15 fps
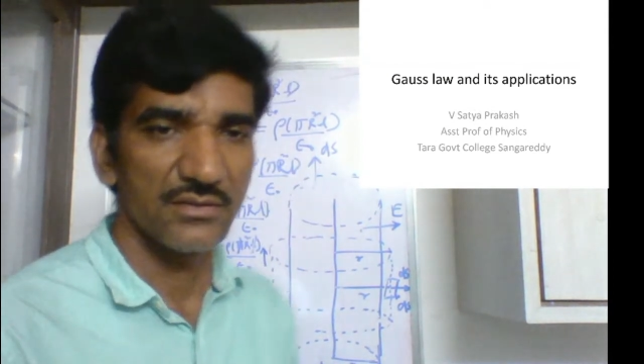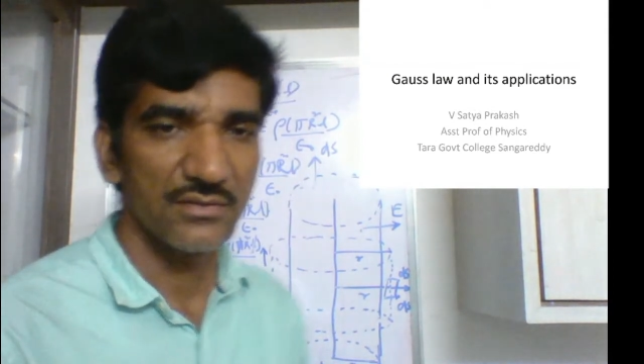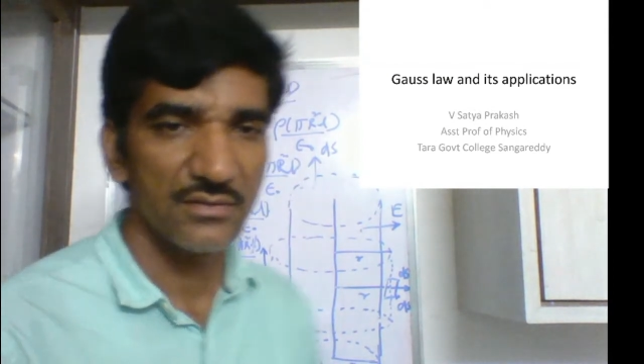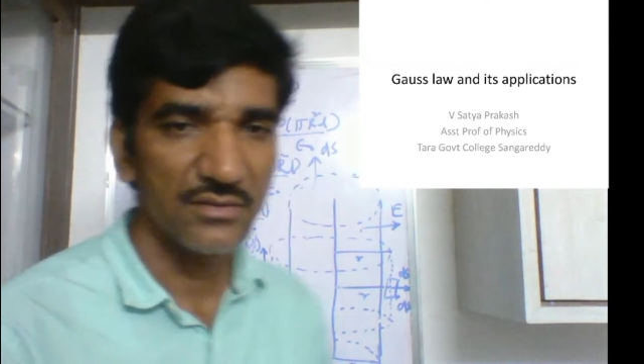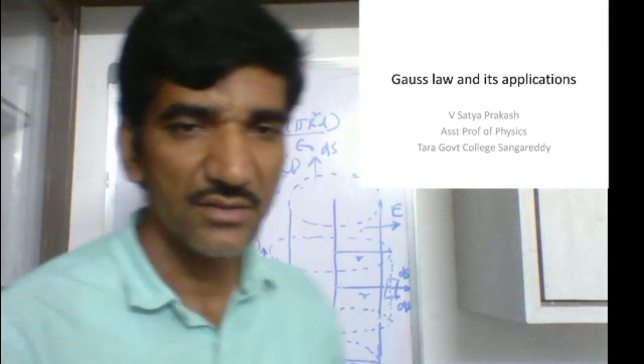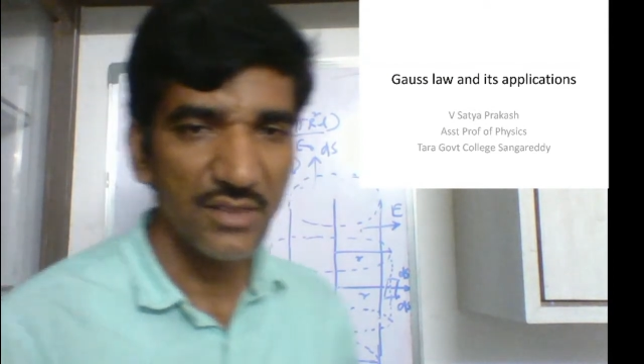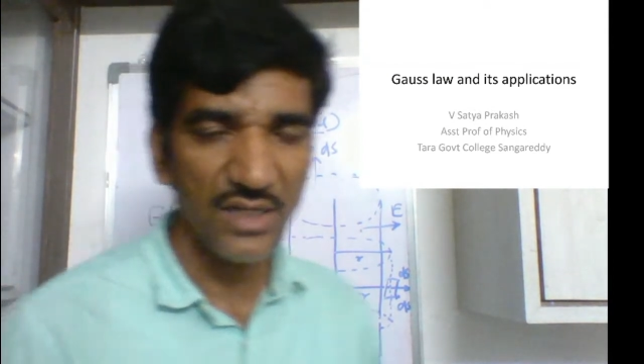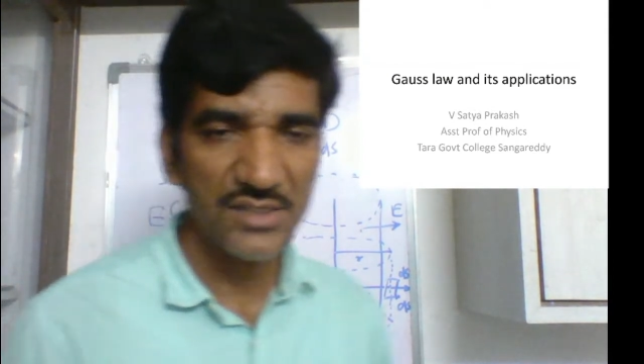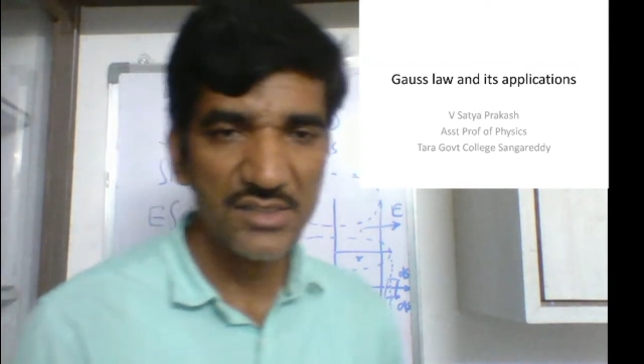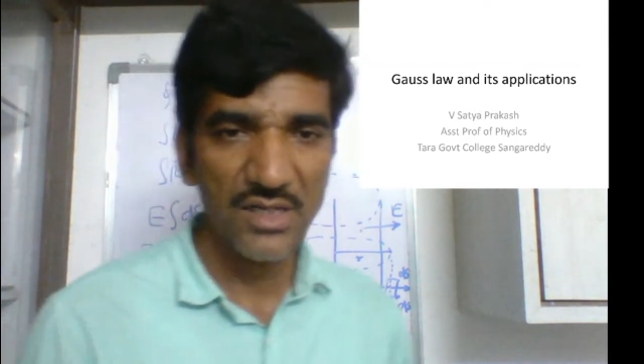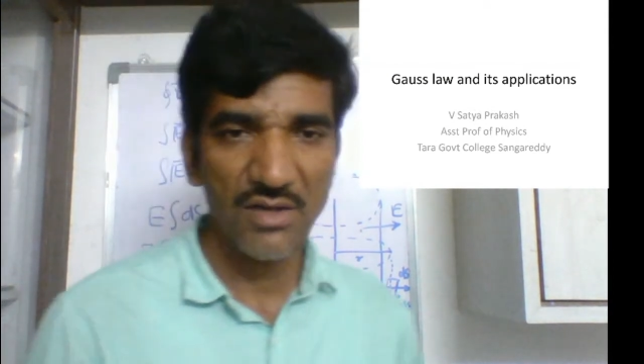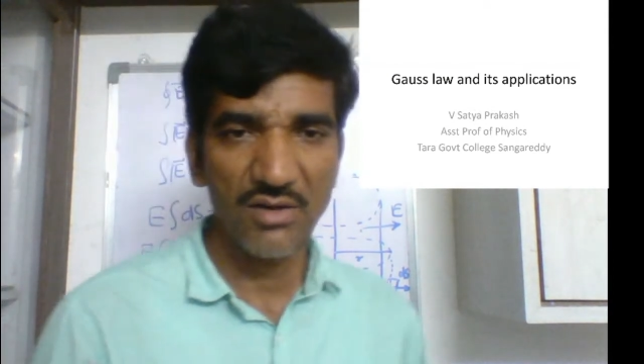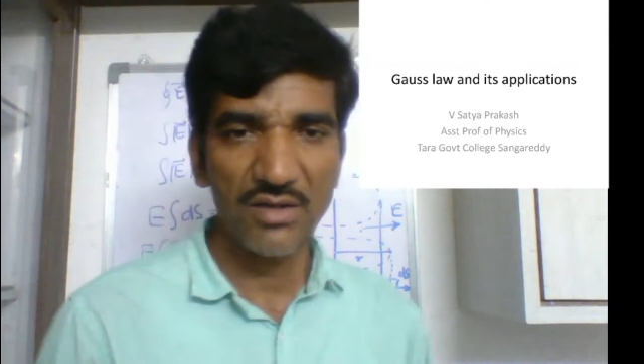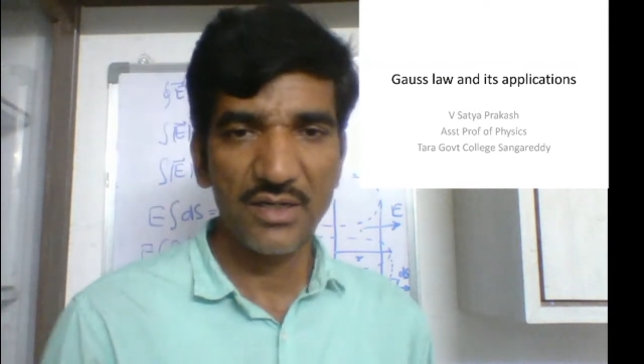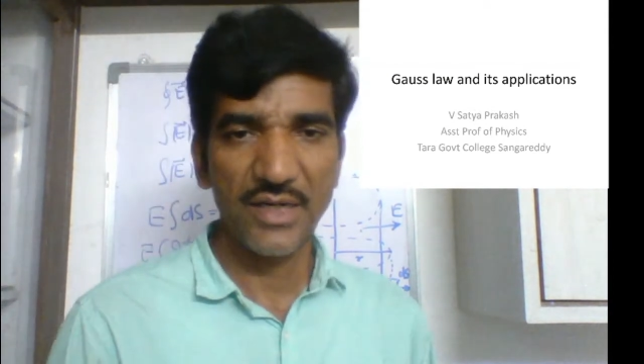Gauss
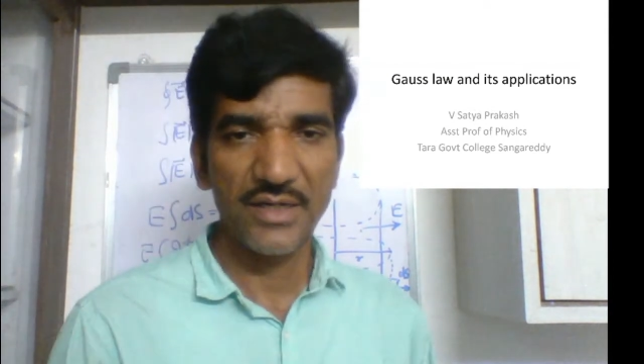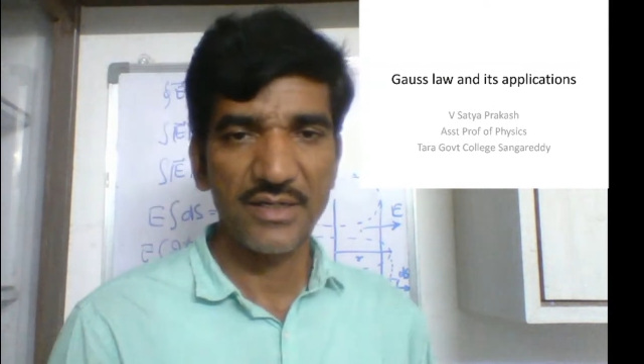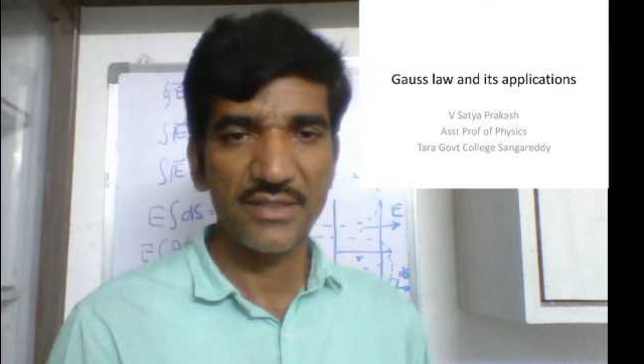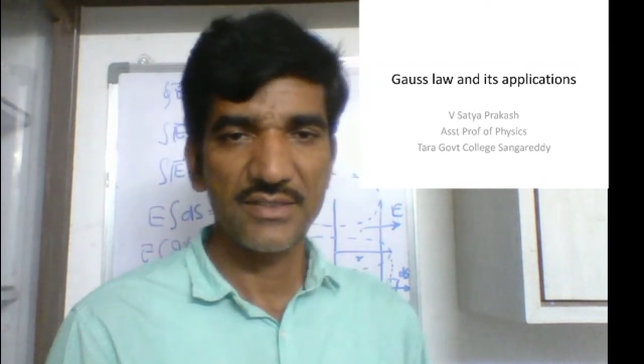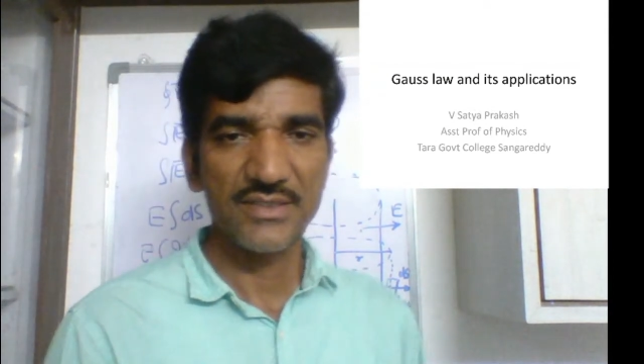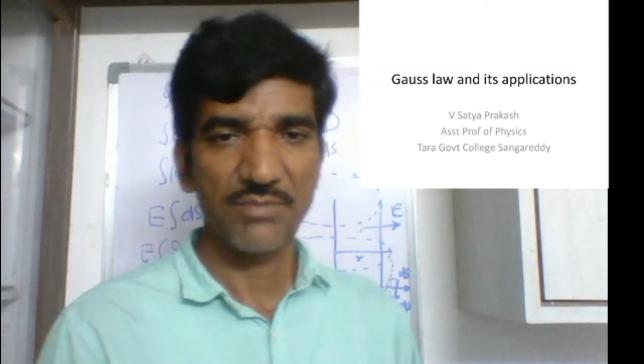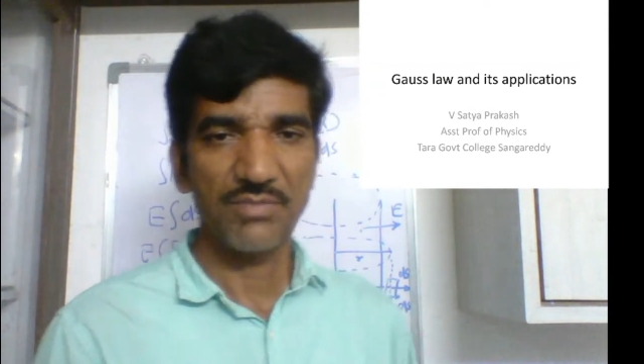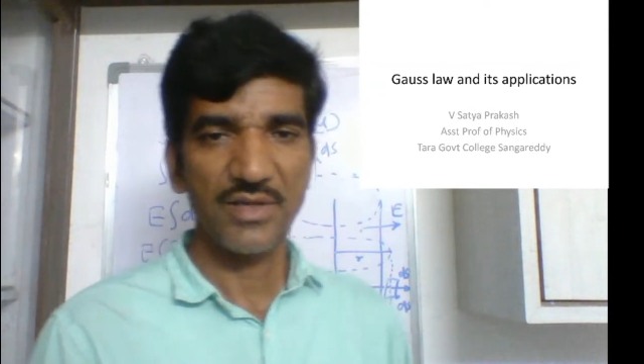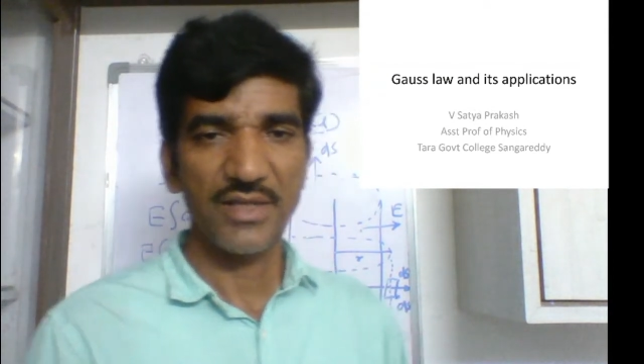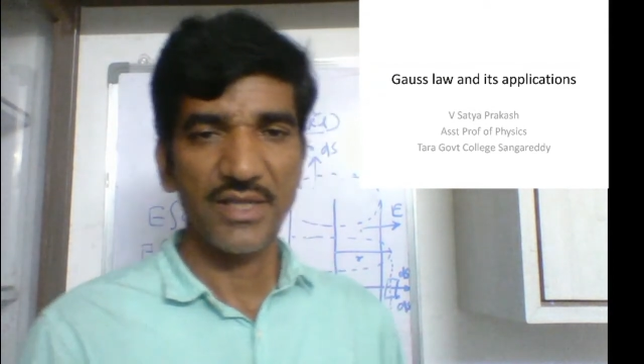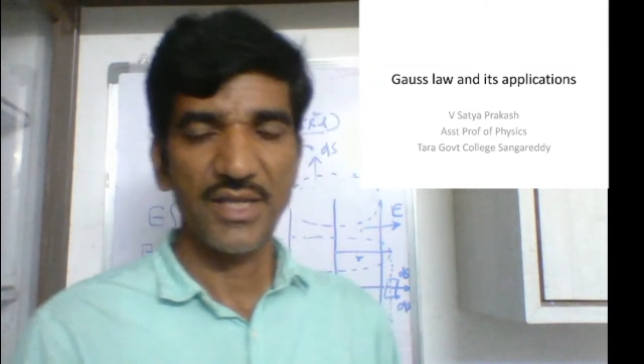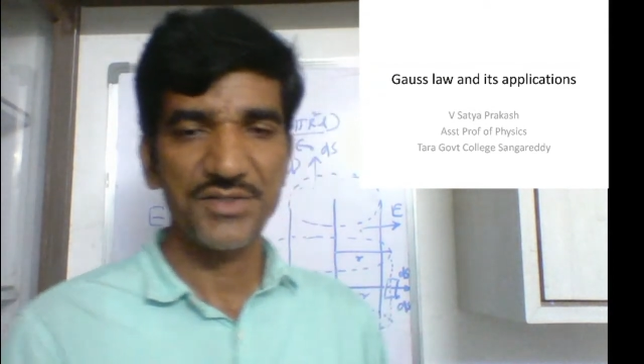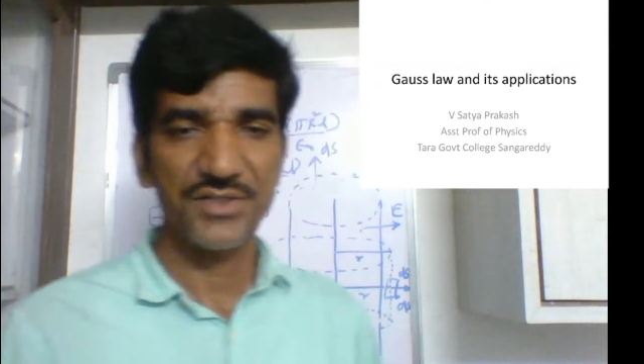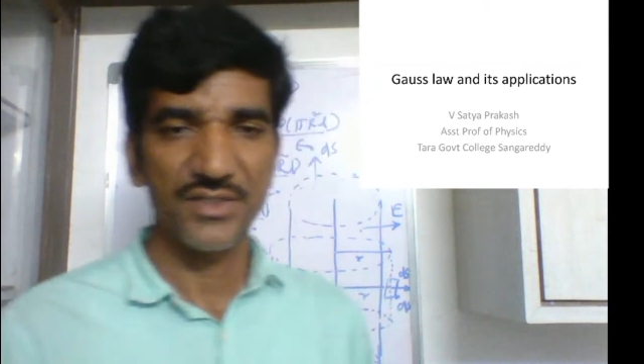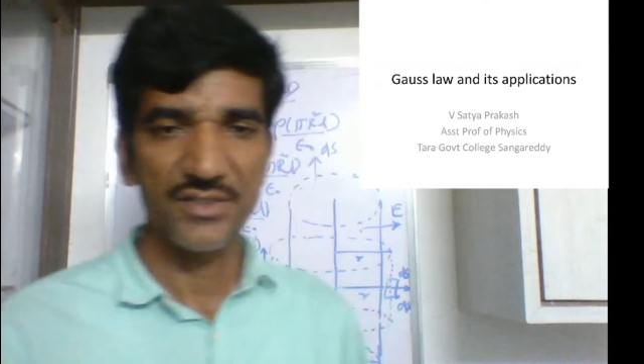Law and its
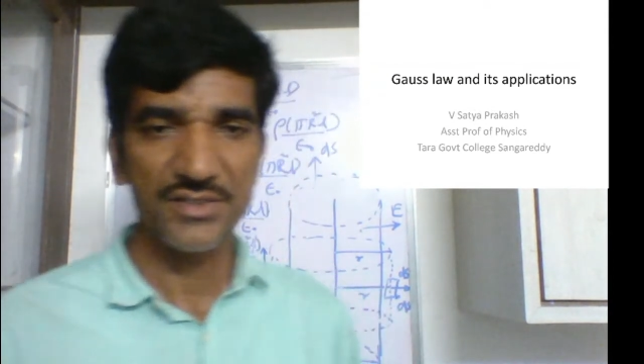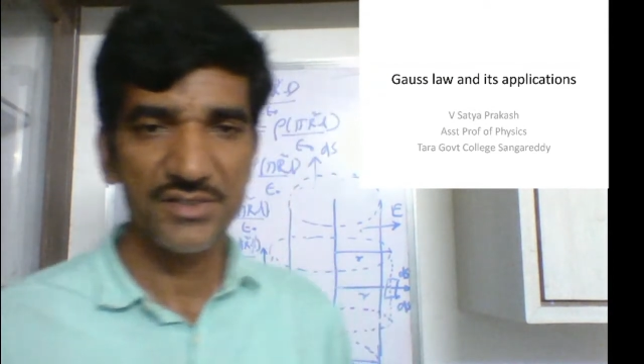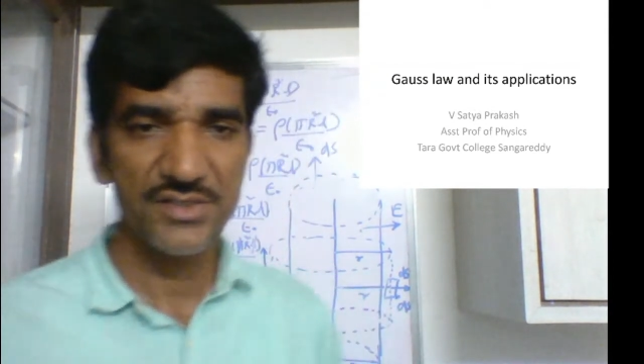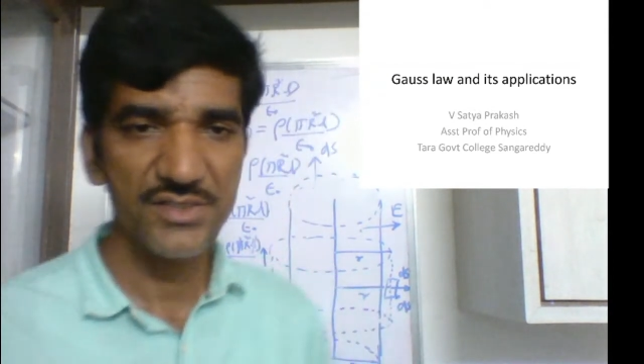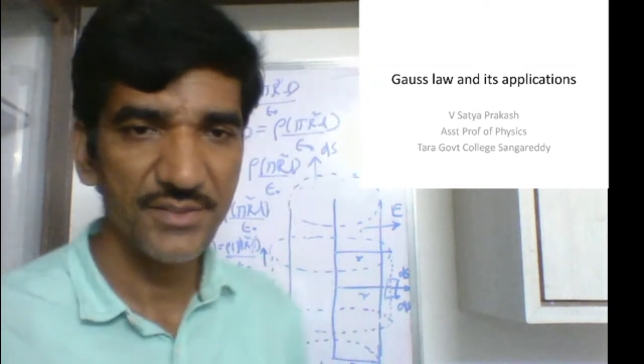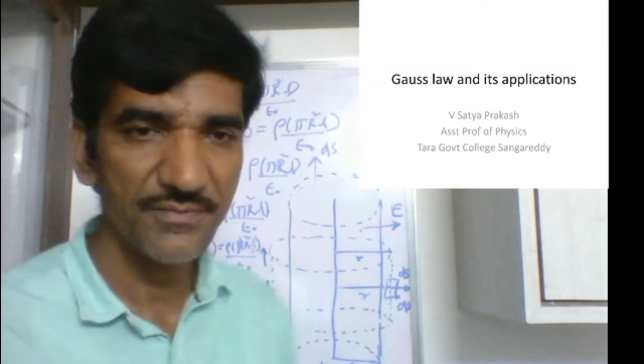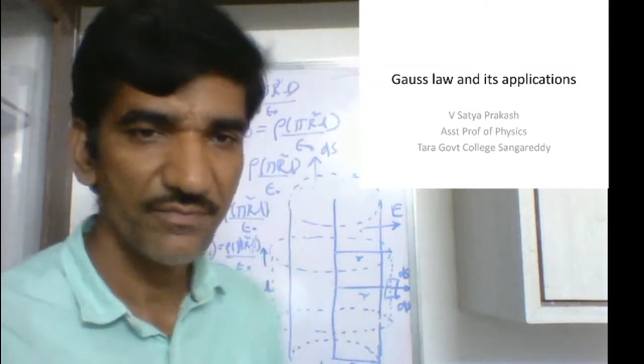applications.